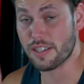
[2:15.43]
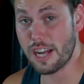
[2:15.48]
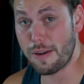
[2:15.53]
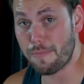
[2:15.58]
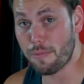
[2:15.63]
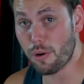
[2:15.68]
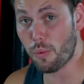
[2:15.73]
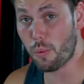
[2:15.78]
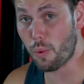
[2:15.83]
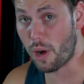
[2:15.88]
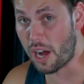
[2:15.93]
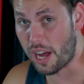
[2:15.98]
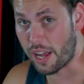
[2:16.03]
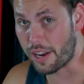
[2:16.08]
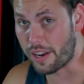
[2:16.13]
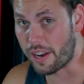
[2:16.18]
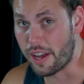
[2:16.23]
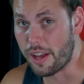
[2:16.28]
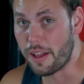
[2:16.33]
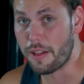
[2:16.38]
Number
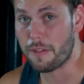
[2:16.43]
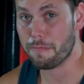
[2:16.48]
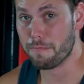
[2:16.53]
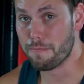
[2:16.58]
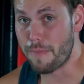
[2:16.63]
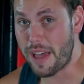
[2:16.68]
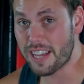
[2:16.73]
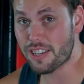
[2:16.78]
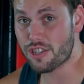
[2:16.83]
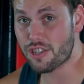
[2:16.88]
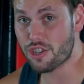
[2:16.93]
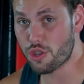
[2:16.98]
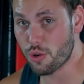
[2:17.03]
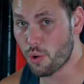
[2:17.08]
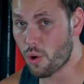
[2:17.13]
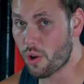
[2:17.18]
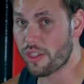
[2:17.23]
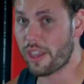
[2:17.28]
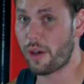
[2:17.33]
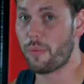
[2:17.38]
one, make
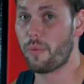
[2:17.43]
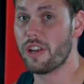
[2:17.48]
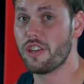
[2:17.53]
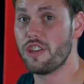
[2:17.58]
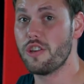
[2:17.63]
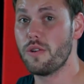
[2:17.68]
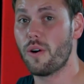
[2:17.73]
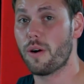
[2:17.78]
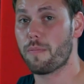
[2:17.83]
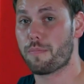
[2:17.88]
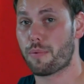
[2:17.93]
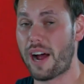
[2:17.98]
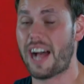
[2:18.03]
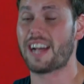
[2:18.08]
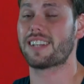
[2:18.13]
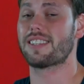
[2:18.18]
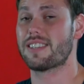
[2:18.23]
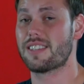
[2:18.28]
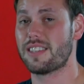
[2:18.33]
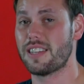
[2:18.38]
sure that when you are
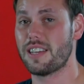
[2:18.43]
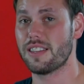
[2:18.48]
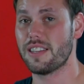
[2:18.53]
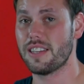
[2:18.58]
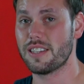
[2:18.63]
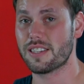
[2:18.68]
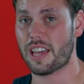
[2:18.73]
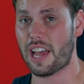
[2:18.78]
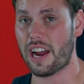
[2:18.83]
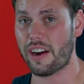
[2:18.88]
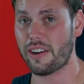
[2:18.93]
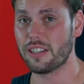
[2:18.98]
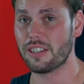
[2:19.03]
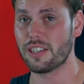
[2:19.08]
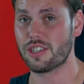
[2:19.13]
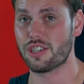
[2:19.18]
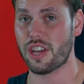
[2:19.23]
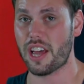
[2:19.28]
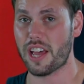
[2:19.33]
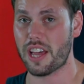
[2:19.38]
practicing these carry
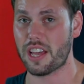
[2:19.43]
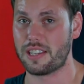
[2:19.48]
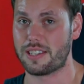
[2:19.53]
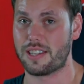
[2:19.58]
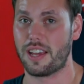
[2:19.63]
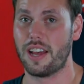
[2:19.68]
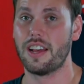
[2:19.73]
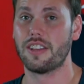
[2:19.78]
Laches,